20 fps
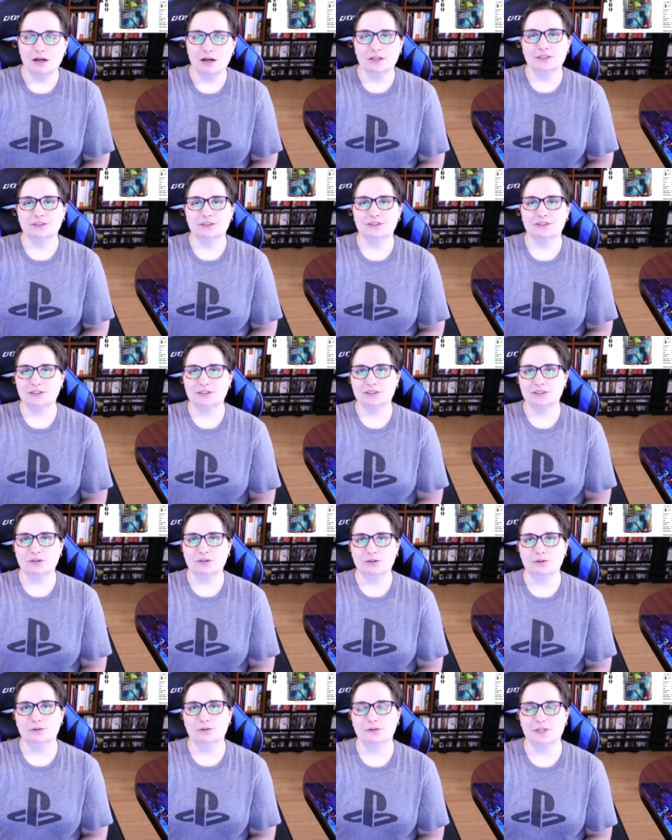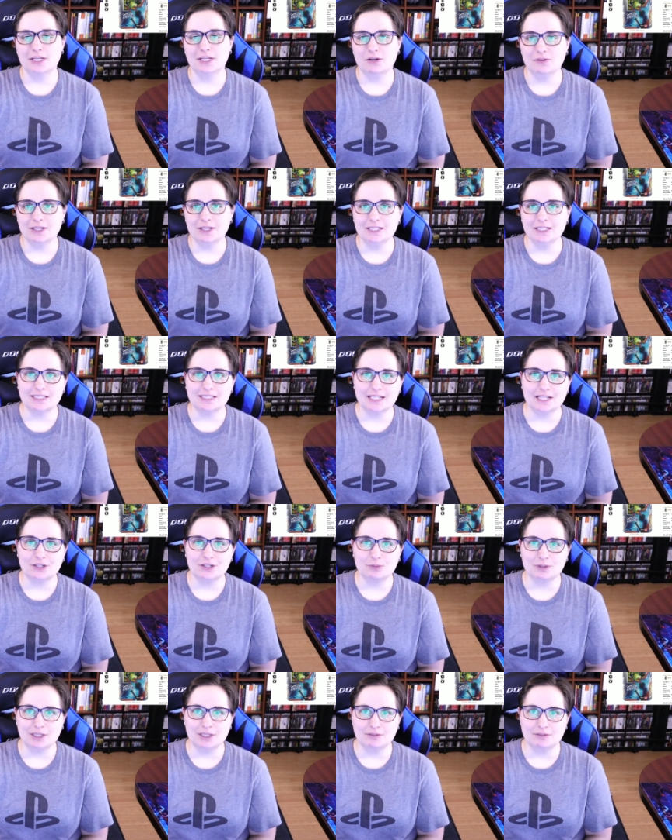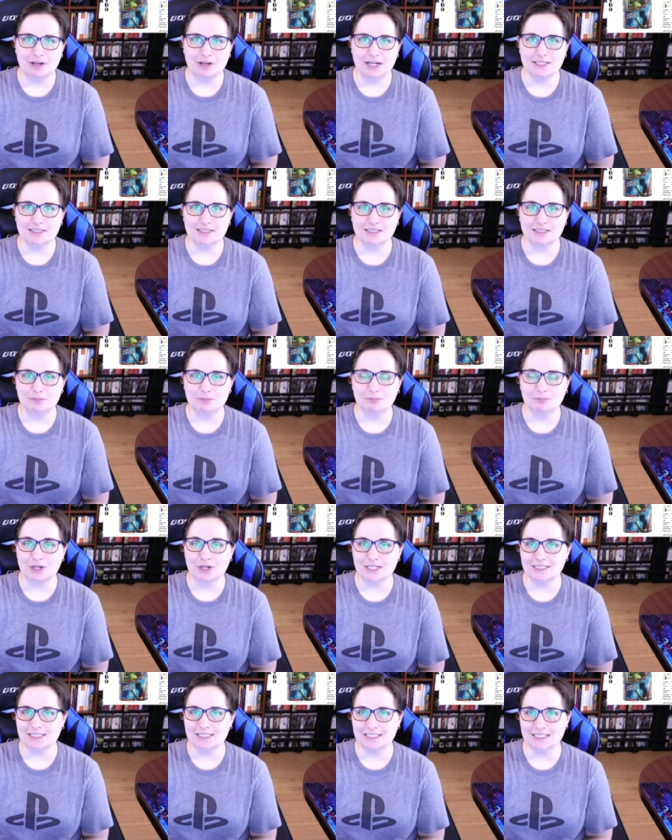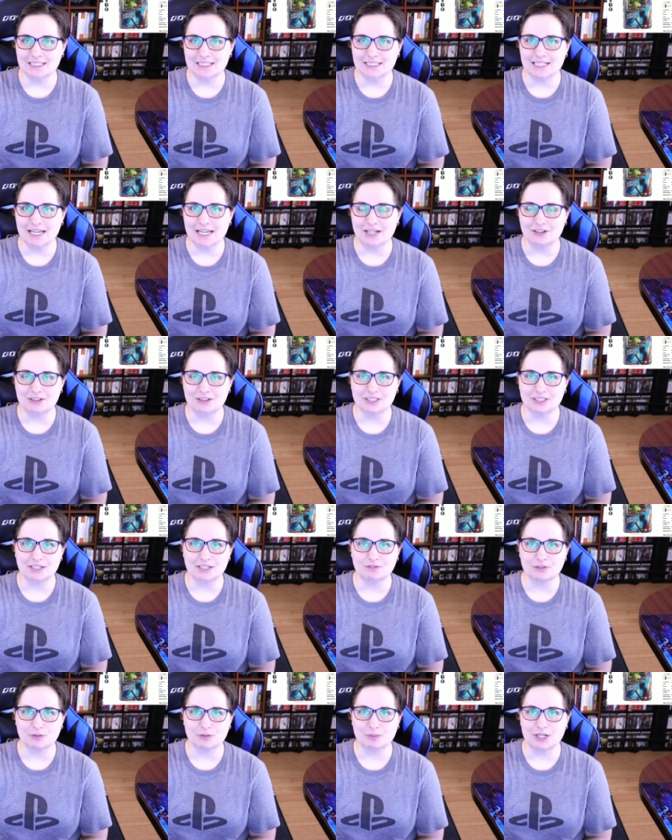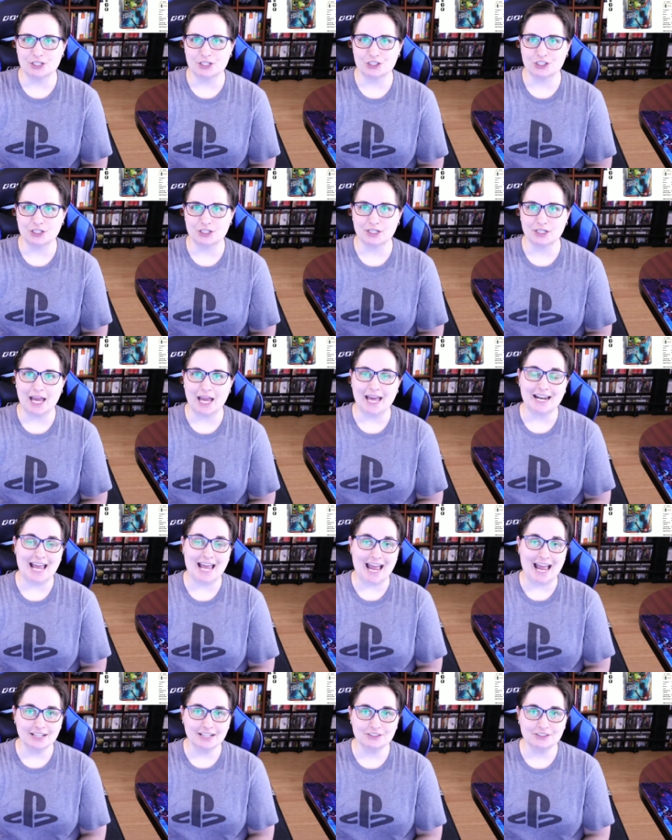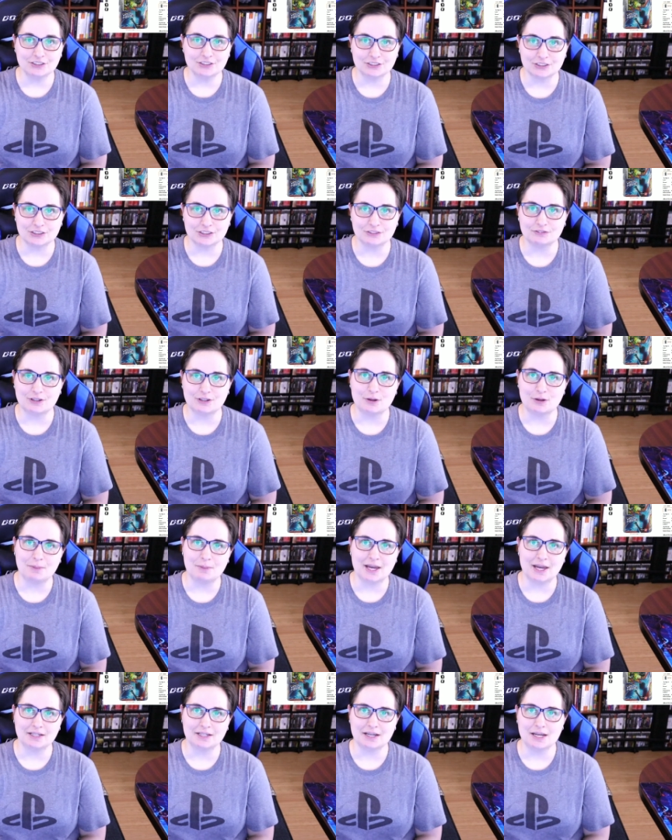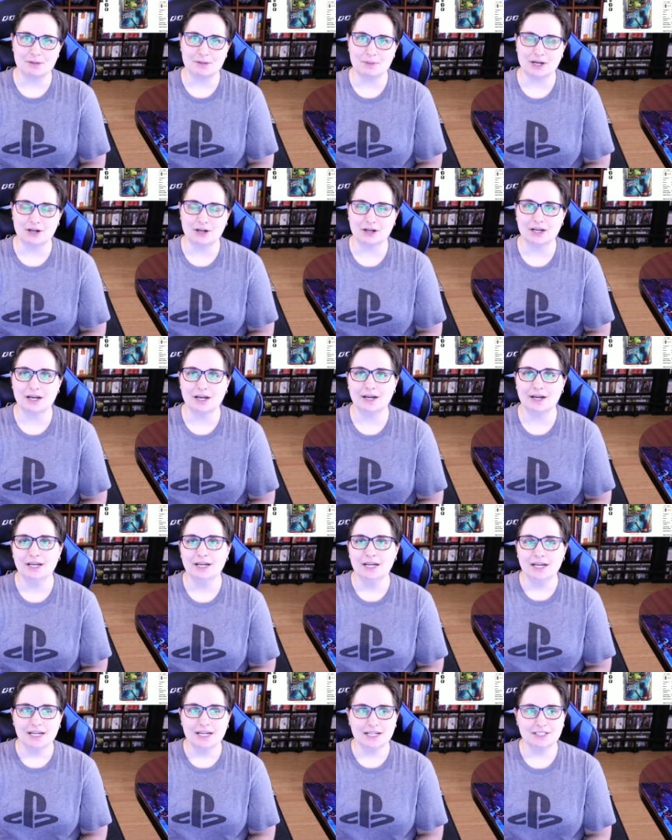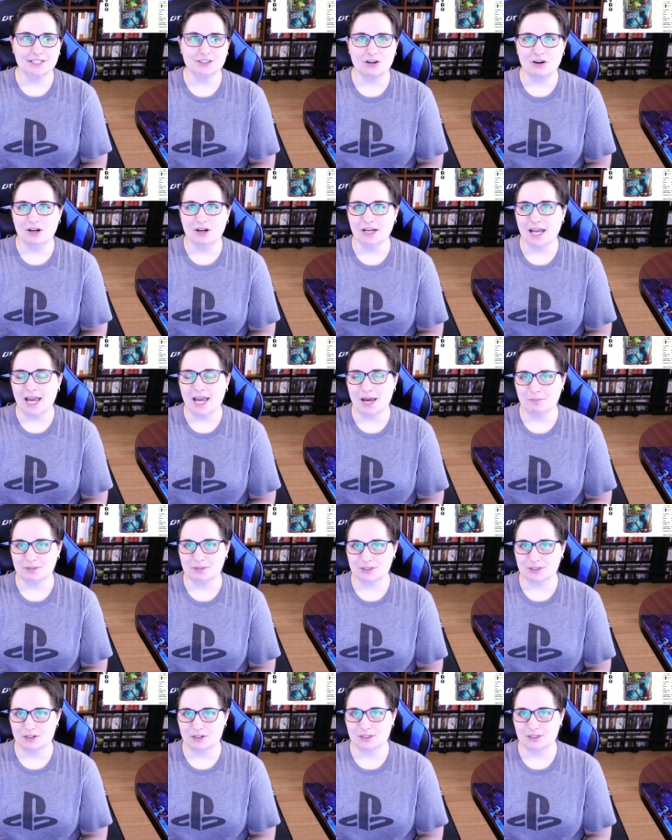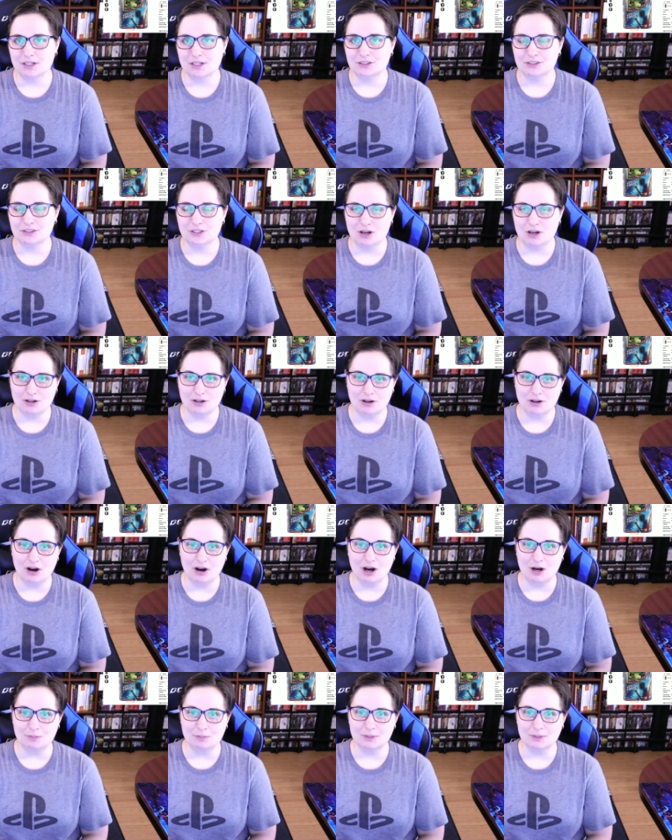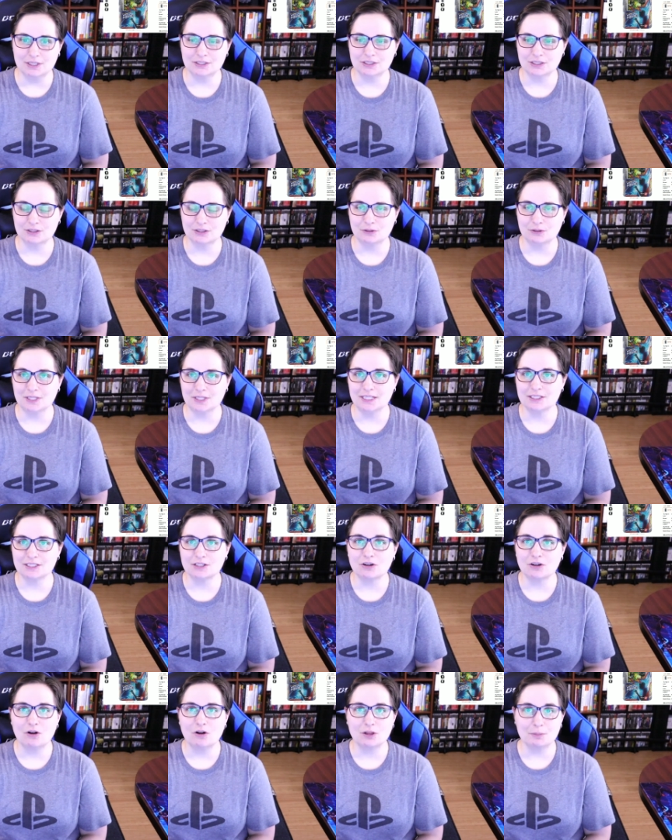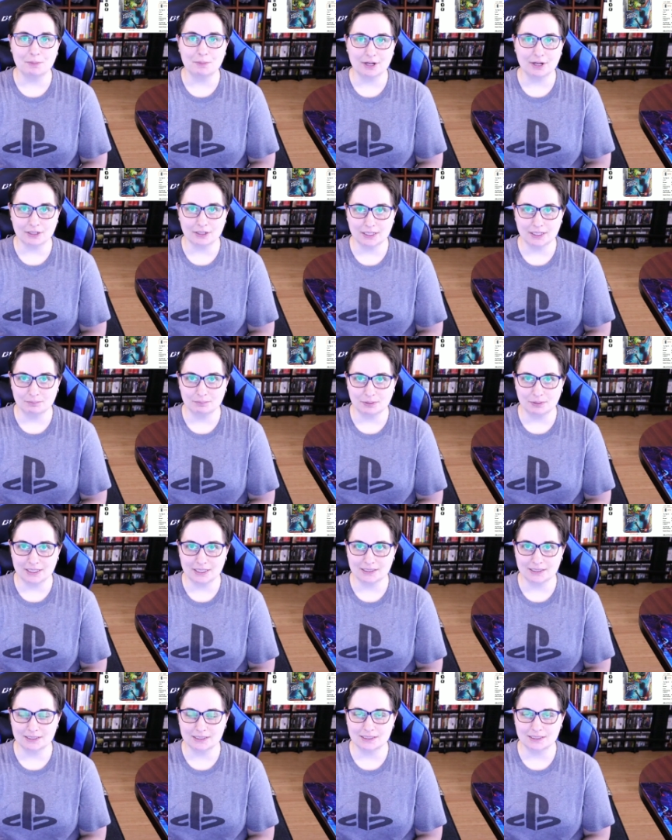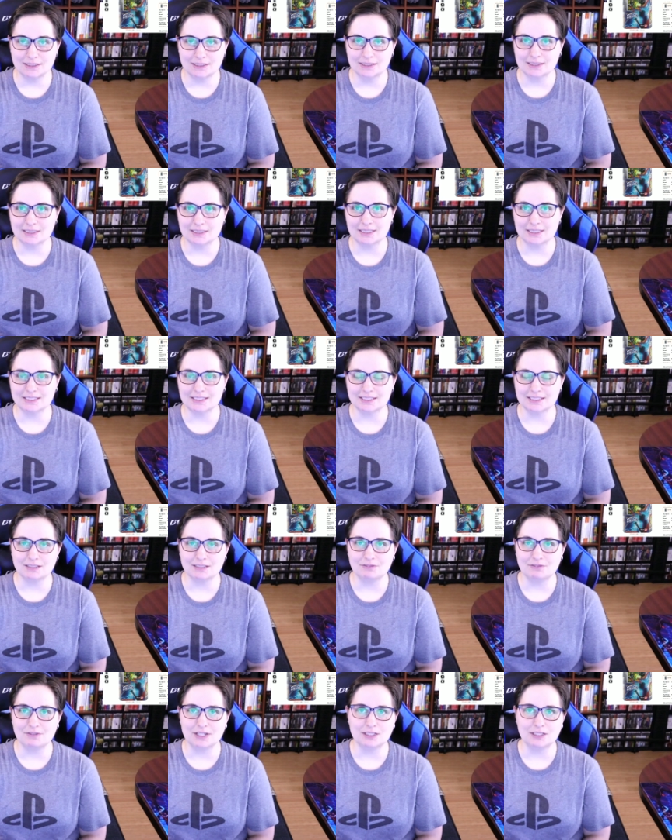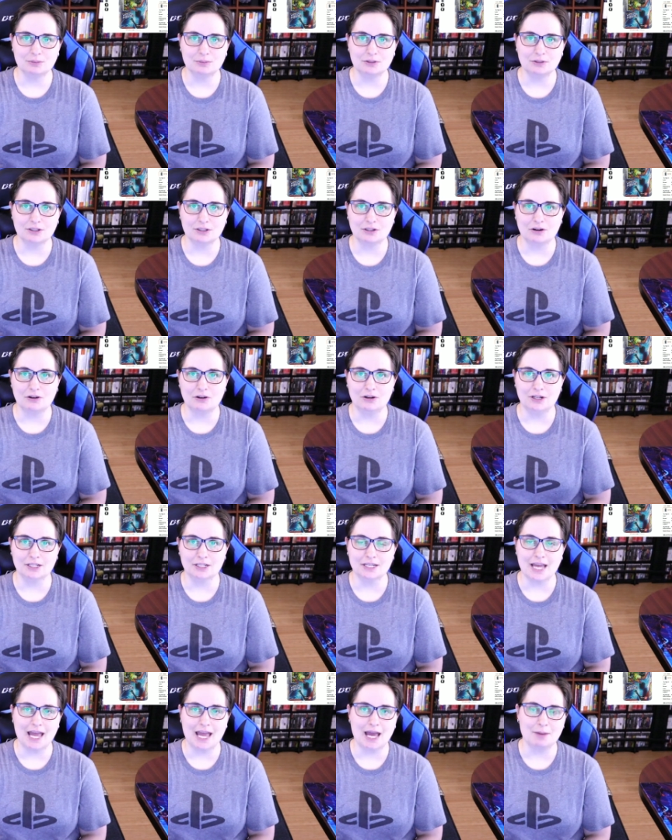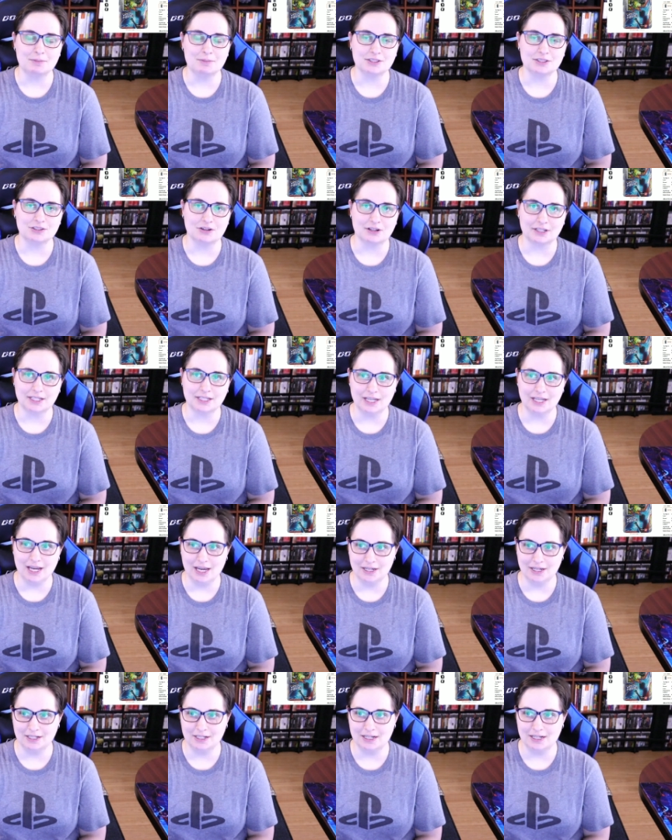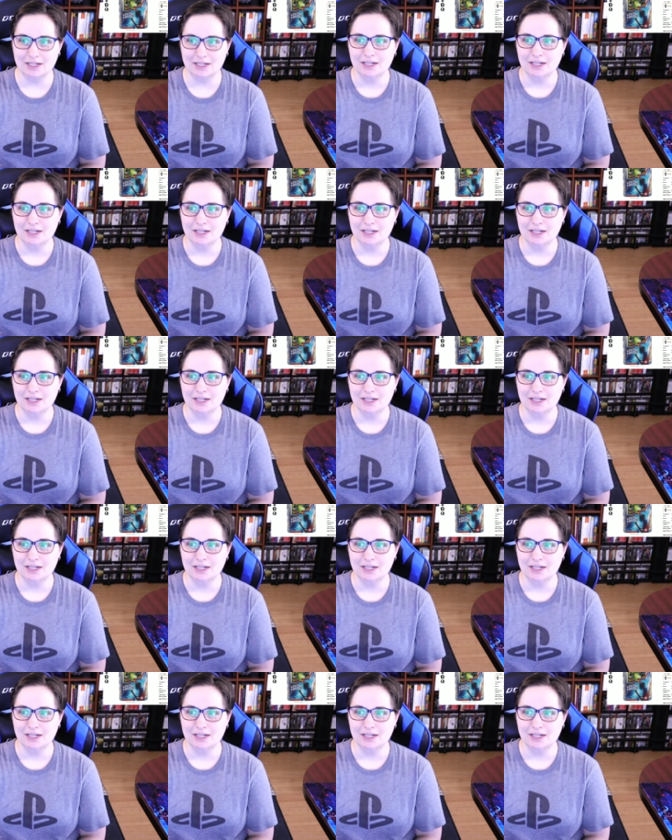So the only site I could really find some pricing details and information and answers from Bandai America is on Amazon.com. So these are all American prices. This isn't available on Amazon Canada.